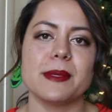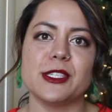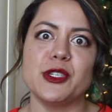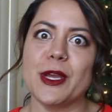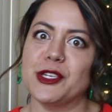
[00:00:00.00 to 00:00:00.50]

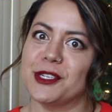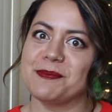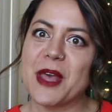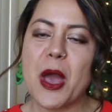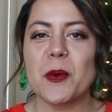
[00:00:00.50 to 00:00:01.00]
situation
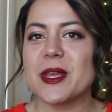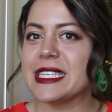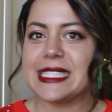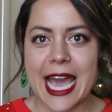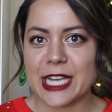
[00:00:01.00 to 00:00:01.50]
with
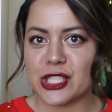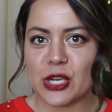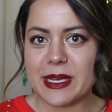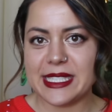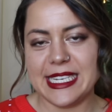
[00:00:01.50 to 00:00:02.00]
this
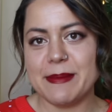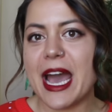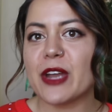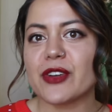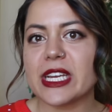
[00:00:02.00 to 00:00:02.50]
taxidermist named
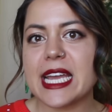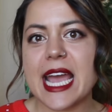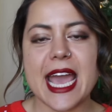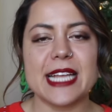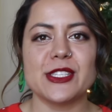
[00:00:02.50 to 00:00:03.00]
Henry.
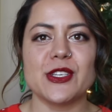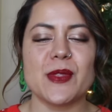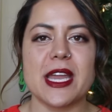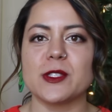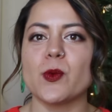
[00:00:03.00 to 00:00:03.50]
And so
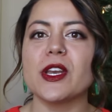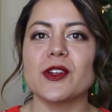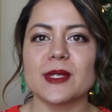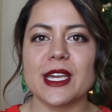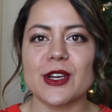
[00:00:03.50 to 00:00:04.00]
then it's 1
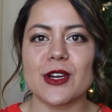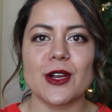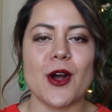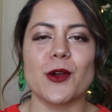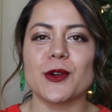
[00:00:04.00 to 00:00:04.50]
year
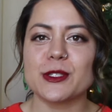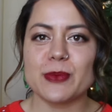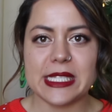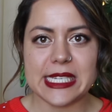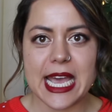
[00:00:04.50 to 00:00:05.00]
later on
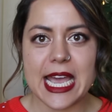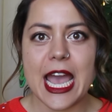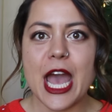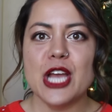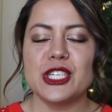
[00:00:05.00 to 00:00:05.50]
Christmas
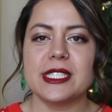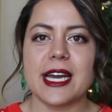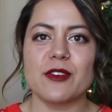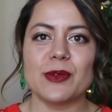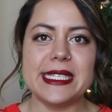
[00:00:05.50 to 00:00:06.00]
Day, she's
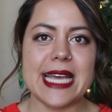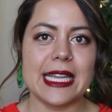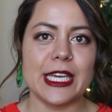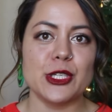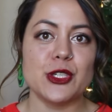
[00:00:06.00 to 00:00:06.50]
kind of
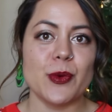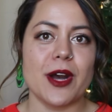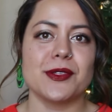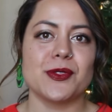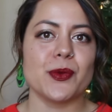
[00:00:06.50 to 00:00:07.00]
retelling to
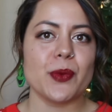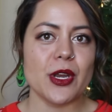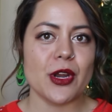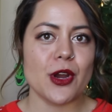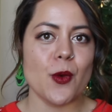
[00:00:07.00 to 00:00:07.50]
us, the
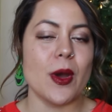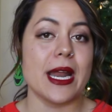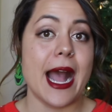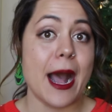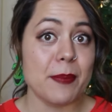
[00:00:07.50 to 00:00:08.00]
reader, what
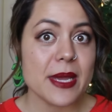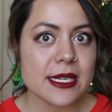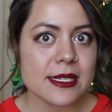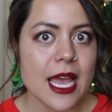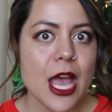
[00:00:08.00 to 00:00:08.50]
happened.